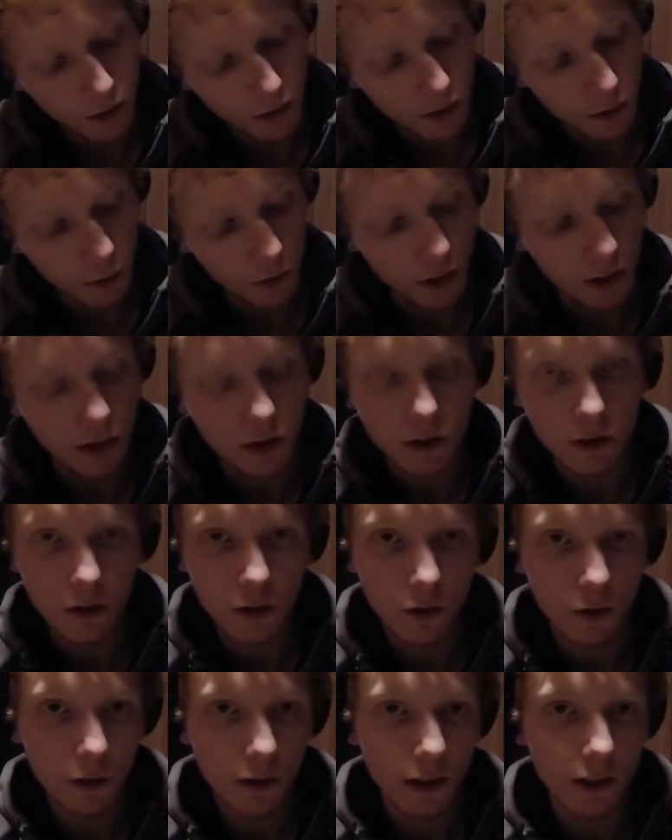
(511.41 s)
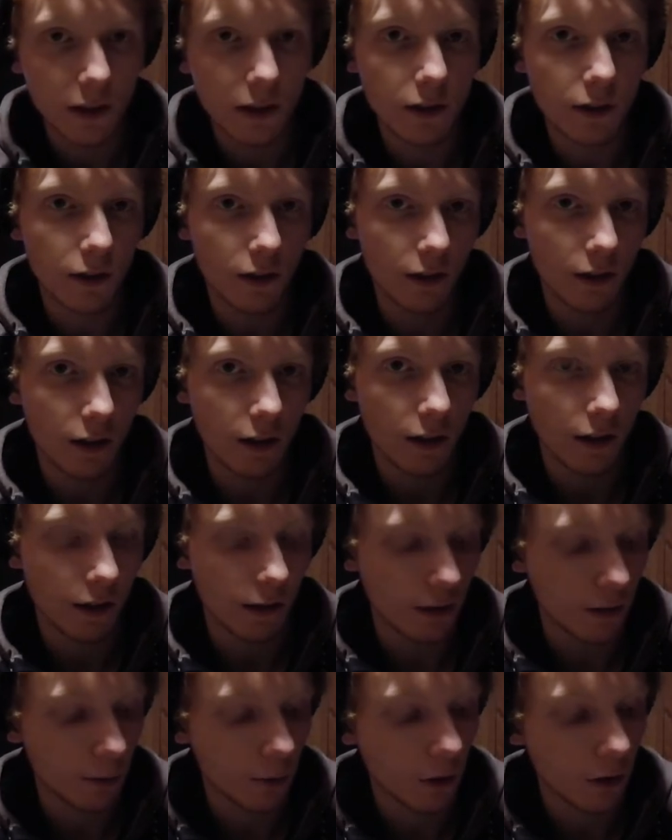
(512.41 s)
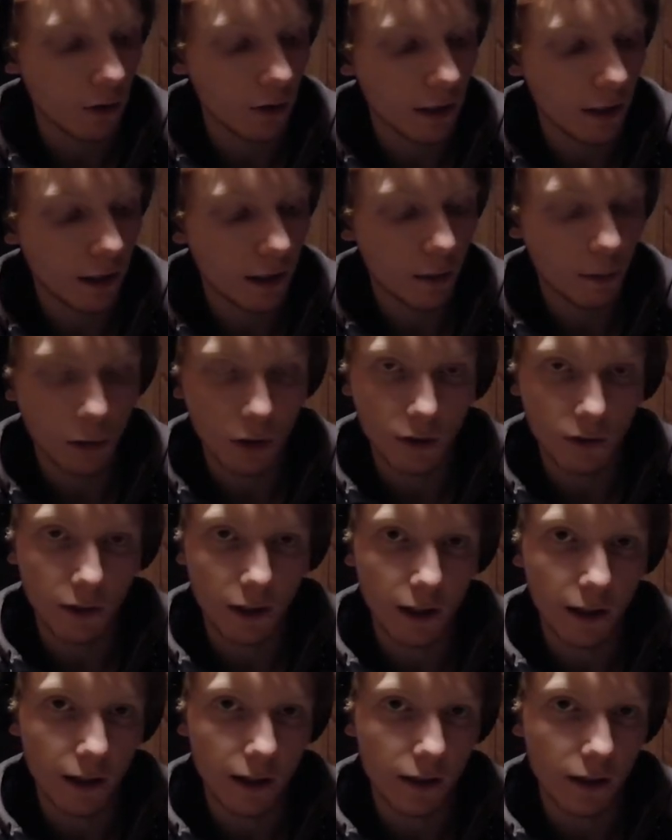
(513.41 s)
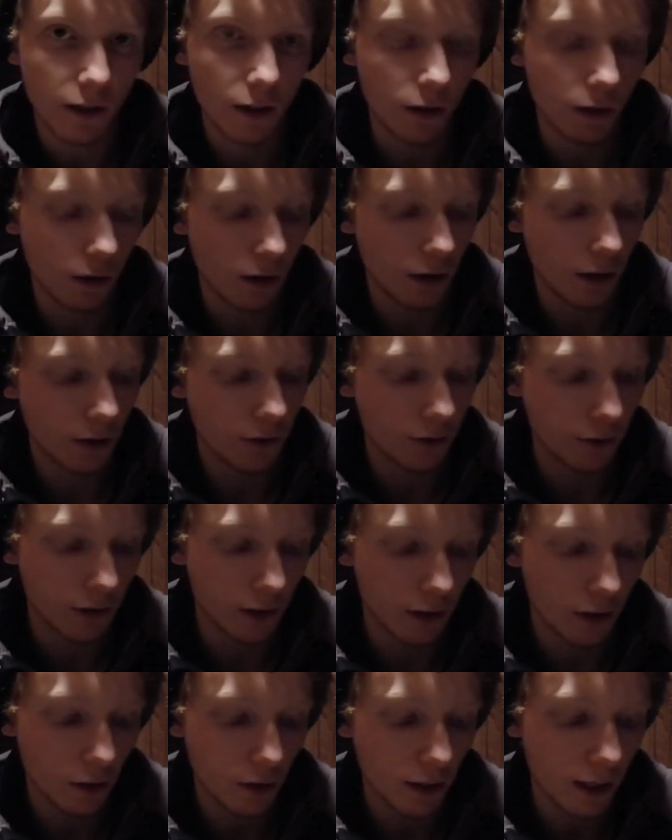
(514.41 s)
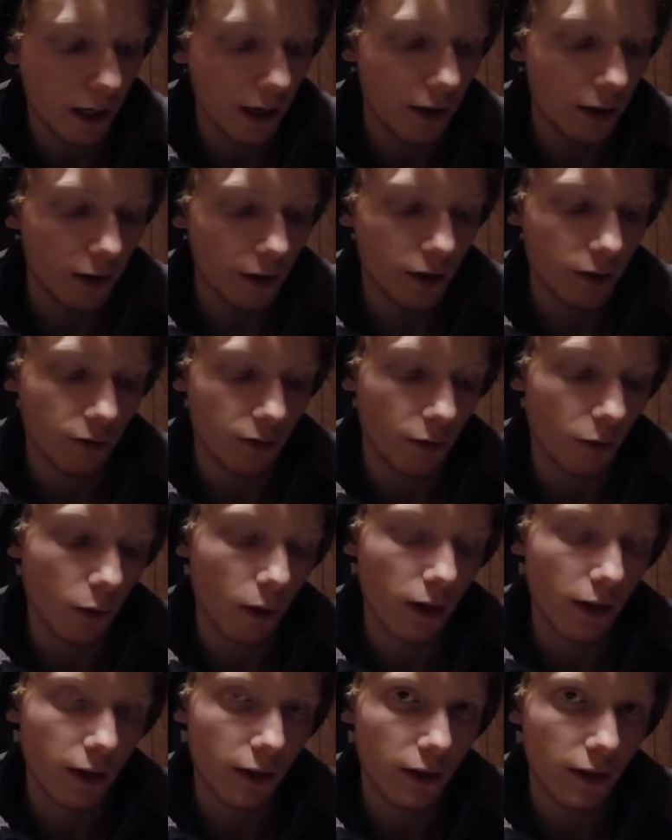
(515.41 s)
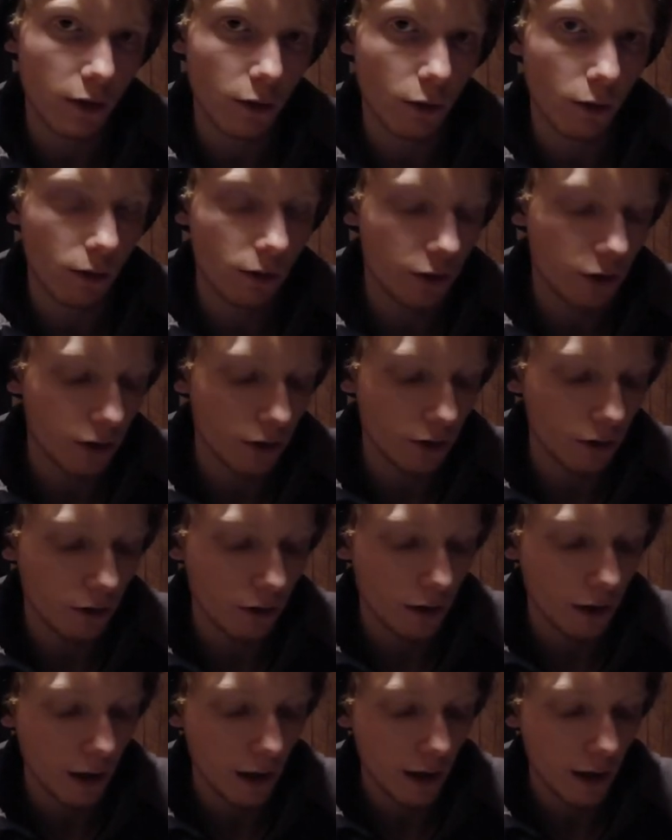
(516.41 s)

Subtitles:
So what you can do is, SMALLRIG provides a lot of relocators for this cold shoe,